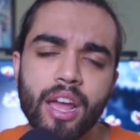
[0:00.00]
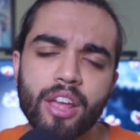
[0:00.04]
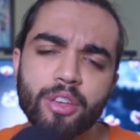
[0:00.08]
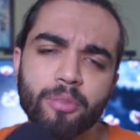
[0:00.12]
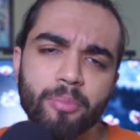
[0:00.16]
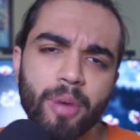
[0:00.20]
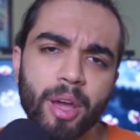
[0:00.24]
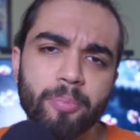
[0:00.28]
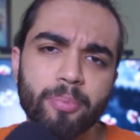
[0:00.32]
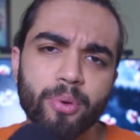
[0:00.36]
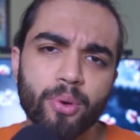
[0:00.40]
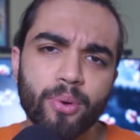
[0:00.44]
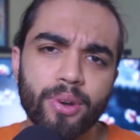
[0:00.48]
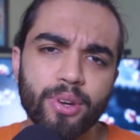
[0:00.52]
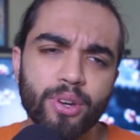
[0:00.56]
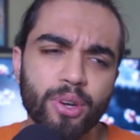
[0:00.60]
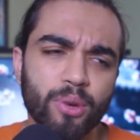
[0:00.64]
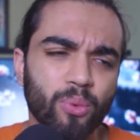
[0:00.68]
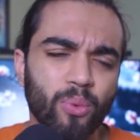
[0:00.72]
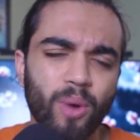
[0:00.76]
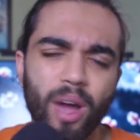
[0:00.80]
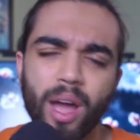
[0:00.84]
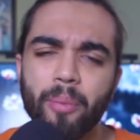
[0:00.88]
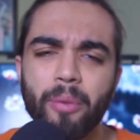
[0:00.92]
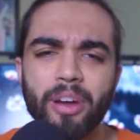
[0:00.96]
You might be
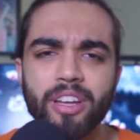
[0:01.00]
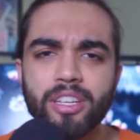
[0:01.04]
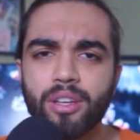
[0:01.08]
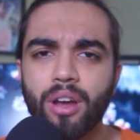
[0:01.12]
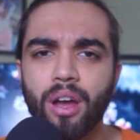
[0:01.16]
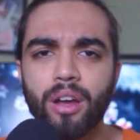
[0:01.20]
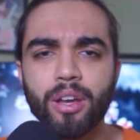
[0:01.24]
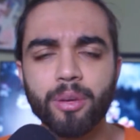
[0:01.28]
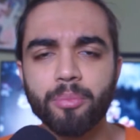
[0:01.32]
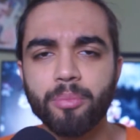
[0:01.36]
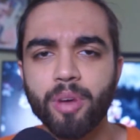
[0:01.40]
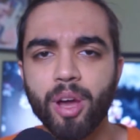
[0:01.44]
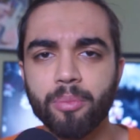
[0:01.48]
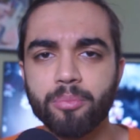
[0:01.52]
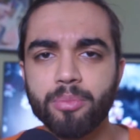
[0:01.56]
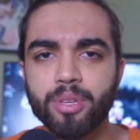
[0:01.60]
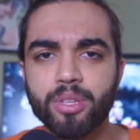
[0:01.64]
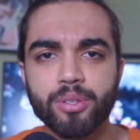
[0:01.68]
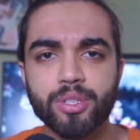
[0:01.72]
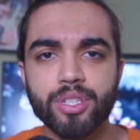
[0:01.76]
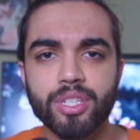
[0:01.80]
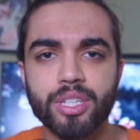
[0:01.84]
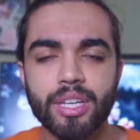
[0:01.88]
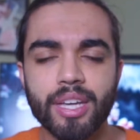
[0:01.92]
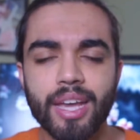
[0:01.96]
wondering, why am I talking about
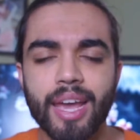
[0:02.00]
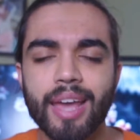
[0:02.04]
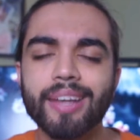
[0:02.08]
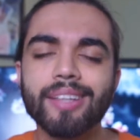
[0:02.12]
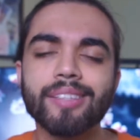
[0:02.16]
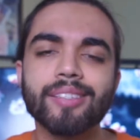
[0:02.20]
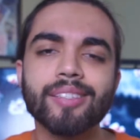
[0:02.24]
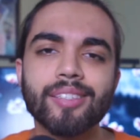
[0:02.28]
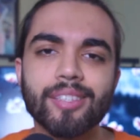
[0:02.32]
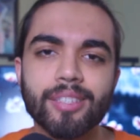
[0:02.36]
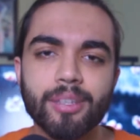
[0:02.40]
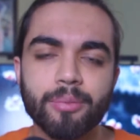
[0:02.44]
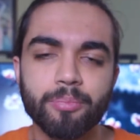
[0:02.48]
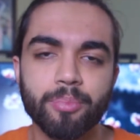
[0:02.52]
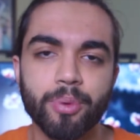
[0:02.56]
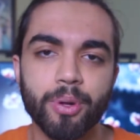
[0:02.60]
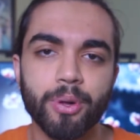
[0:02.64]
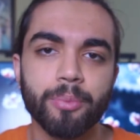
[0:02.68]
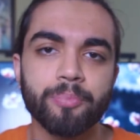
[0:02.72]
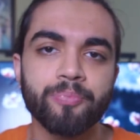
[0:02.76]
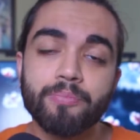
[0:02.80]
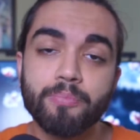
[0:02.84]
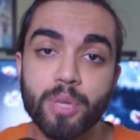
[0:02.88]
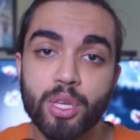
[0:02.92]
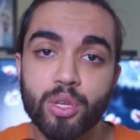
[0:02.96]
music? And it's
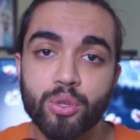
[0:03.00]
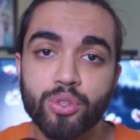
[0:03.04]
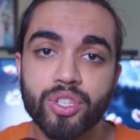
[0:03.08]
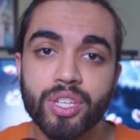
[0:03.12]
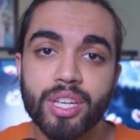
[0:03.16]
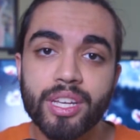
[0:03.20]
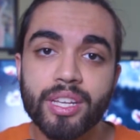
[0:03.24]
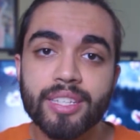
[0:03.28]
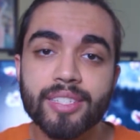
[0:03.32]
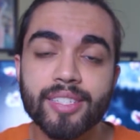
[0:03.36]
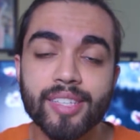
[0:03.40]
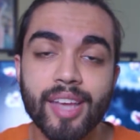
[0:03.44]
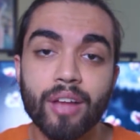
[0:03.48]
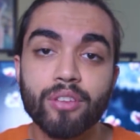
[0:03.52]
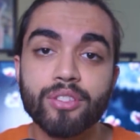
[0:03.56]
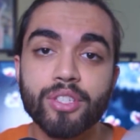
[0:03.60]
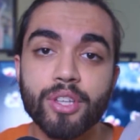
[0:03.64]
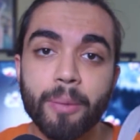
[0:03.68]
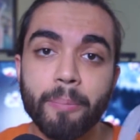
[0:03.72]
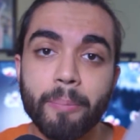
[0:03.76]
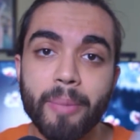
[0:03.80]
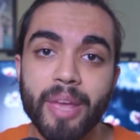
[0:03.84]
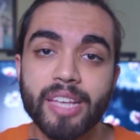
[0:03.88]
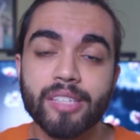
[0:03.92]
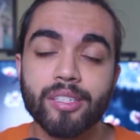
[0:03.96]
simple. Music sounds
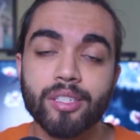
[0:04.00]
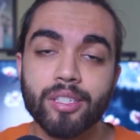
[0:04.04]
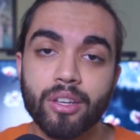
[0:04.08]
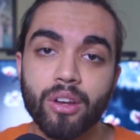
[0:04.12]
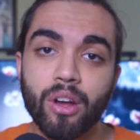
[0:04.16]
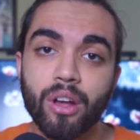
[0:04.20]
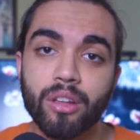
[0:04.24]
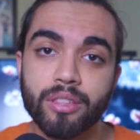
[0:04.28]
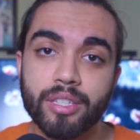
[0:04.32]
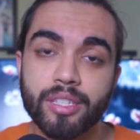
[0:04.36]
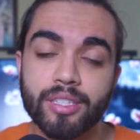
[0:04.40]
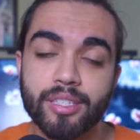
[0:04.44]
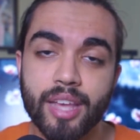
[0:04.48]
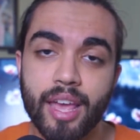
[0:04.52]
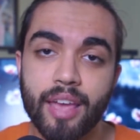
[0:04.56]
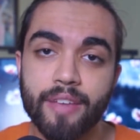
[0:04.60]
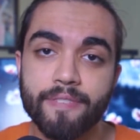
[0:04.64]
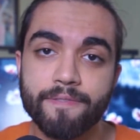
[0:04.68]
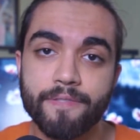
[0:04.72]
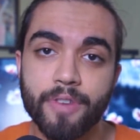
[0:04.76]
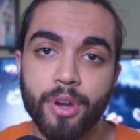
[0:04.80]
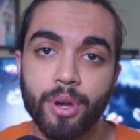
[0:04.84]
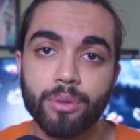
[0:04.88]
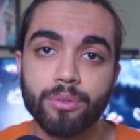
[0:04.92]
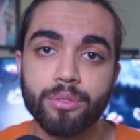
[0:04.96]
amazing on these
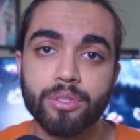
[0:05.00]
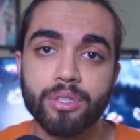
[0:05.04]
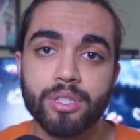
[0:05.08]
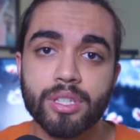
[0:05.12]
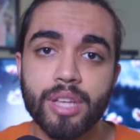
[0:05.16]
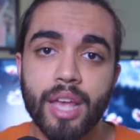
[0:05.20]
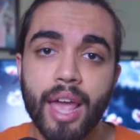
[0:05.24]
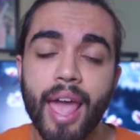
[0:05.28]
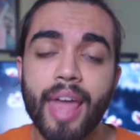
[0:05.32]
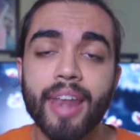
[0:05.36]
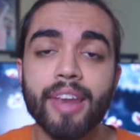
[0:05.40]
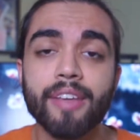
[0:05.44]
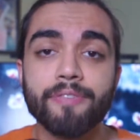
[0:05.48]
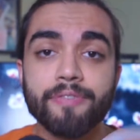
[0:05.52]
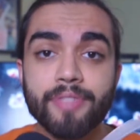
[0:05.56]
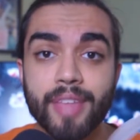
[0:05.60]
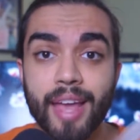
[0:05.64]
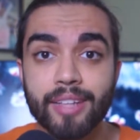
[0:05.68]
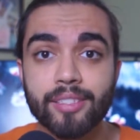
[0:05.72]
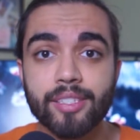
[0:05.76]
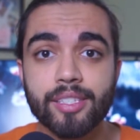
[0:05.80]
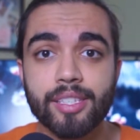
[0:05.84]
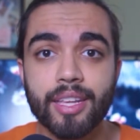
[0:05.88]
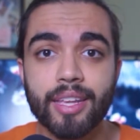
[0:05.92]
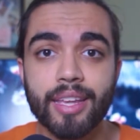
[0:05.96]
headphones, and if
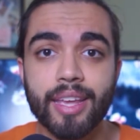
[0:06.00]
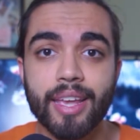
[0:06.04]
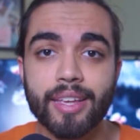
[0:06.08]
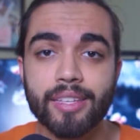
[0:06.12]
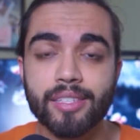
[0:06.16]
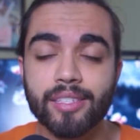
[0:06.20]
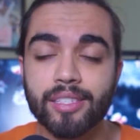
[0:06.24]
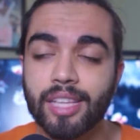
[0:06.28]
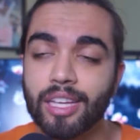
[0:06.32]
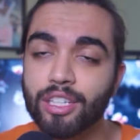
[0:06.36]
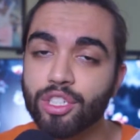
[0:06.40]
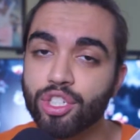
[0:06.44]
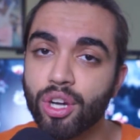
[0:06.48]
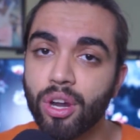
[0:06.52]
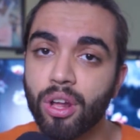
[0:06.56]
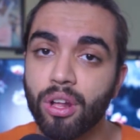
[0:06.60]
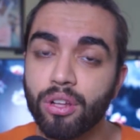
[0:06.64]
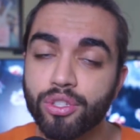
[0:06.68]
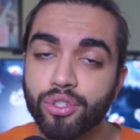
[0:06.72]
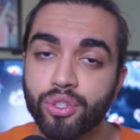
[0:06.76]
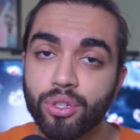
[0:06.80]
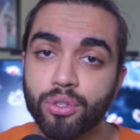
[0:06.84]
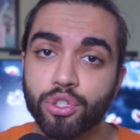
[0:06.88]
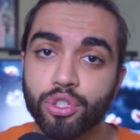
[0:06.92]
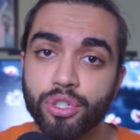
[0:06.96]
that's the case, that should
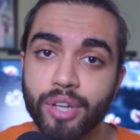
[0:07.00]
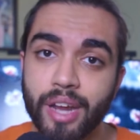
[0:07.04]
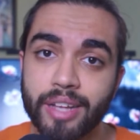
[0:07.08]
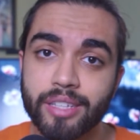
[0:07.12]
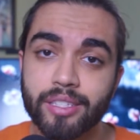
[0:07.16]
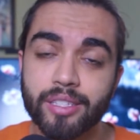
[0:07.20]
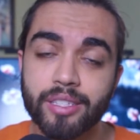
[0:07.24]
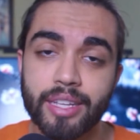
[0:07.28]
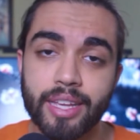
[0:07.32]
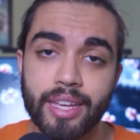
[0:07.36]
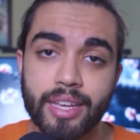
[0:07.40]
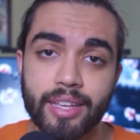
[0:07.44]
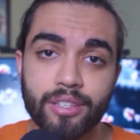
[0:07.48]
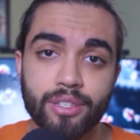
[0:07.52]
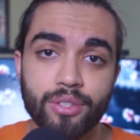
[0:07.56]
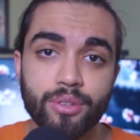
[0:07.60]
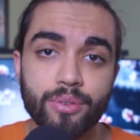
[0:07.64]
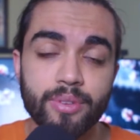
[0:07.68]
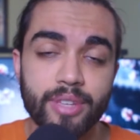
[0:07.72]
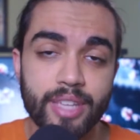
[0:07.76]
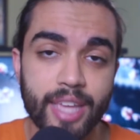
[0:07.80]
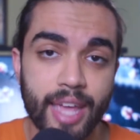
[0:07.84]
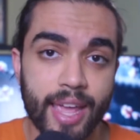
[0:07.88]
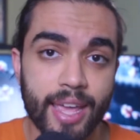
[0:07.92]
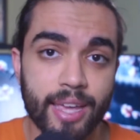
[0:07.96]
also translate
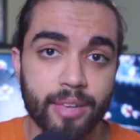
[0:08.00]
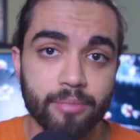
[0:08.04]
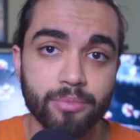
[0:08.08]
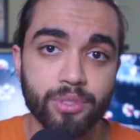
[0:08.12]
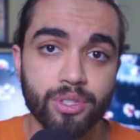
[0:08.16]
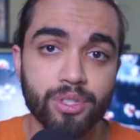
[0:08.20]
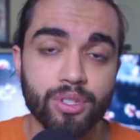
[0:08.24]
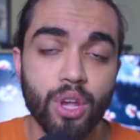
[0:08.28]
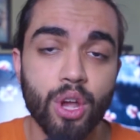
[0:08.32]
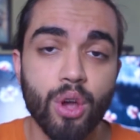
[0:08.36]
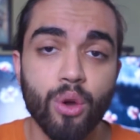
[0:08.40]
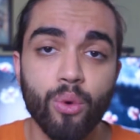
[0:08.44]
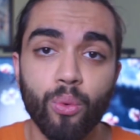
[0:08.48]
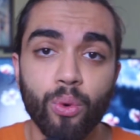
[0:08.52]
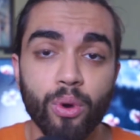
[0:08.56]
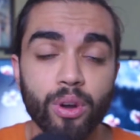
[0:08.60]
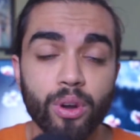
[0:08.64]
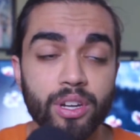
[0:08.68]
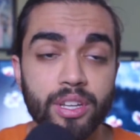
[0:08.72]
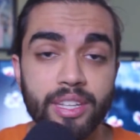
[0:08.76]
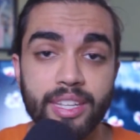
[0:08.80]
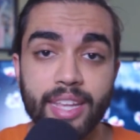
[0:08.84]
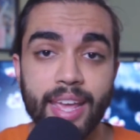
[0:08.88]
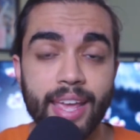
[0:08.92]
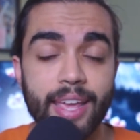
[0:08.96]
into games,
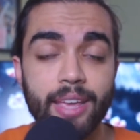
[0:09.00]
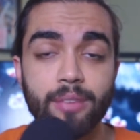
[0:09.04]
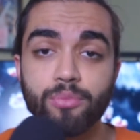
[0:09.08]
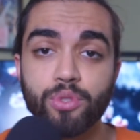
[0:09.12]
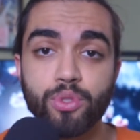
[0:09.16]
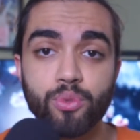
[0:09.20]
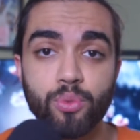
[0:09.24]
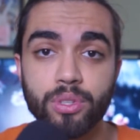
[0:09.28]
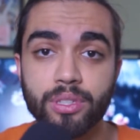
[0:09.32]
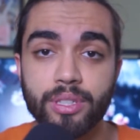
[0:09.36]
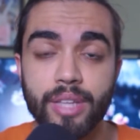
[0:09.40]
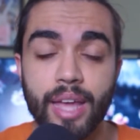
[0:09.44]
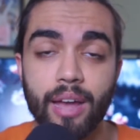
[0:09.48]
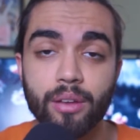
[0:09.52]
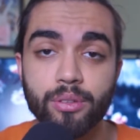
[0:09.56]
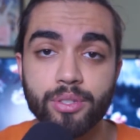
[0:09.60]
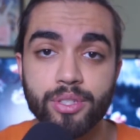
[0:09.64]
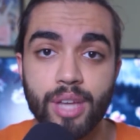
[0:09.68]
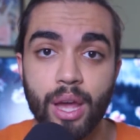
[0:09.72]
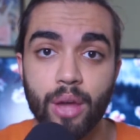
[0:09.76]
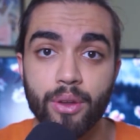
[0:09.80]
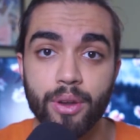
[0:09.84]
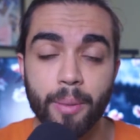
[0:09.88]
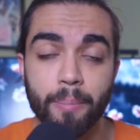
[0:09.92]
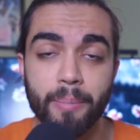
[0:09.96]
where games will now
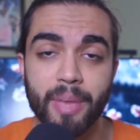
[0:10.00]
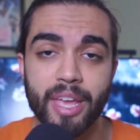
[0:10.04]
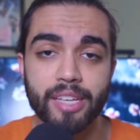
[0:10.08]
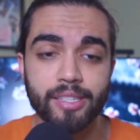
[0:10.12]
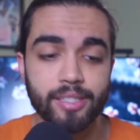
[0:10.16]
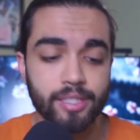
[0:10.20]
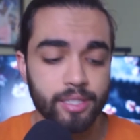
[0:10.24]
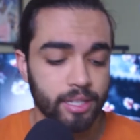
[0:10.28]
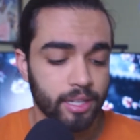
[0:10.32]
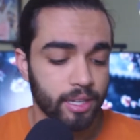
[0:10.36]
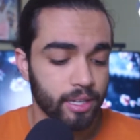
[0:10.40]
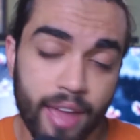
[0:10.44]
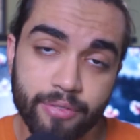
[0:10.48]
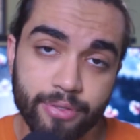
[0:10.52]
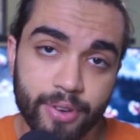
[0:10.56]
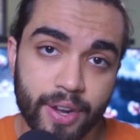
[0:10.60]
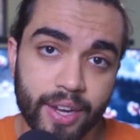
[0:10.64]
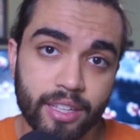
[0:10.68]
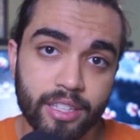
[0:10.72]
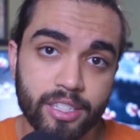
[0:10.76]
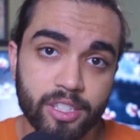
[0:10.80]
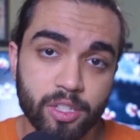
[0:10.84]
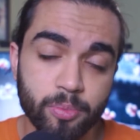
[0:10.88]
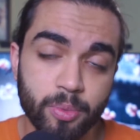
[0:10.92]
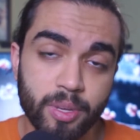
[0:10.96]
sound amazing. And
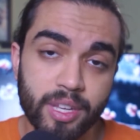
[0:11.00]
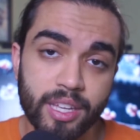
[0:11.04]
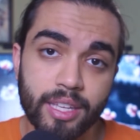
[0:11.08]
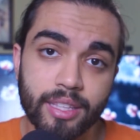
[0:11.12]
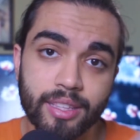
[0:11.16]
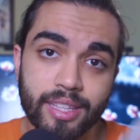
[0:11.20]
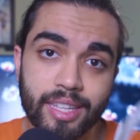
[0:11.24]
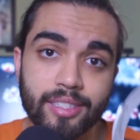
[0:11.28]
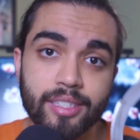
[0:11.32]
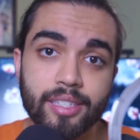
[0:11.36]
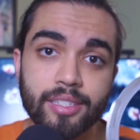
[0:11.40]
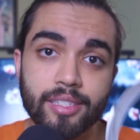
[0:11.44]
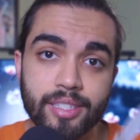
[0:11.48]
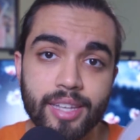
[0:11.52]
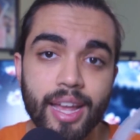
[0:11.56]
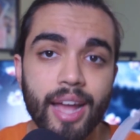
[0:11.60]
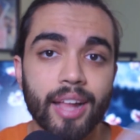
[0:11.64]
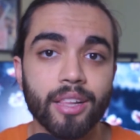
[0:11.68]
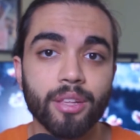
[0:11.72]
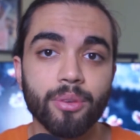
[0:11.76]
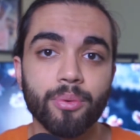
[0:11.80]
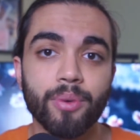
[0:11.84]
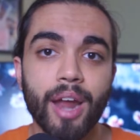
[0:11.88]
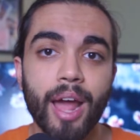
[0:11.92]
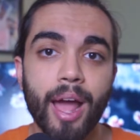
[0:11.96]
frankly speaking, that's
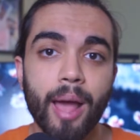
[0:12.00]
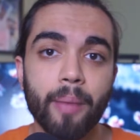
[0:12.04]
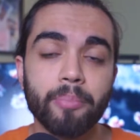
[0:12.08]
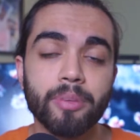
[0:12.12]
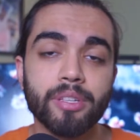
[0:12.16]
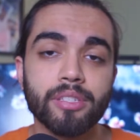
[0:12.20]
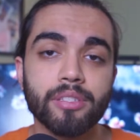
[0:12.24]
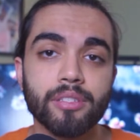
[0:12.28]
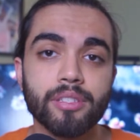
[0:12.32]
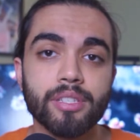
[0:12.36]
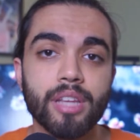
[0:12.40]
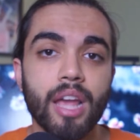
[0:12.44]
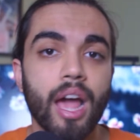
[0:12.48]
exactly what happens.